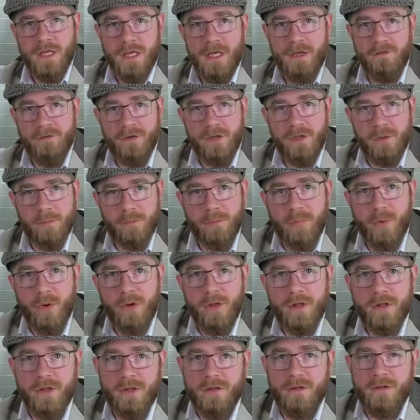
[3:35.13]
if you can
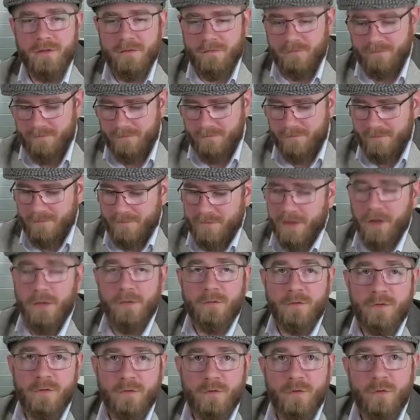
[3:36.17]
boil it
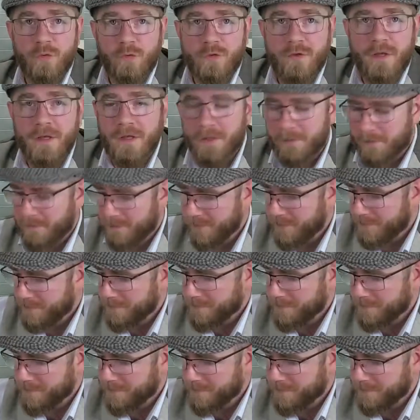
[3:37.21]
down to two times,